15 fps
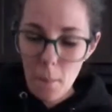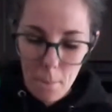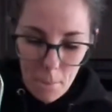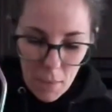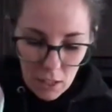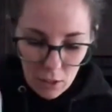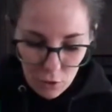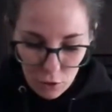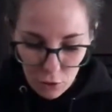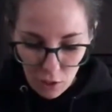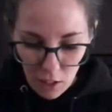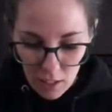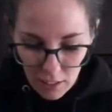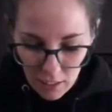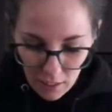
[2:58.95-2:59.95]
metal
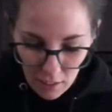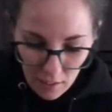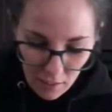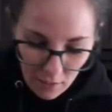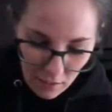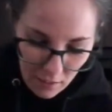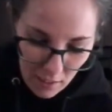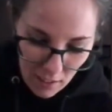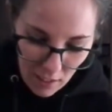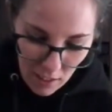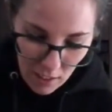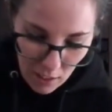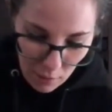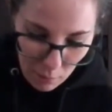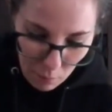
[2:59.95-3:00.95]
straw here.
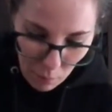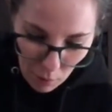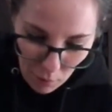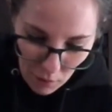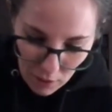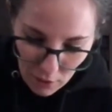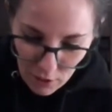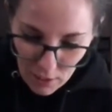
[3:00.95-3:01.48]
You might want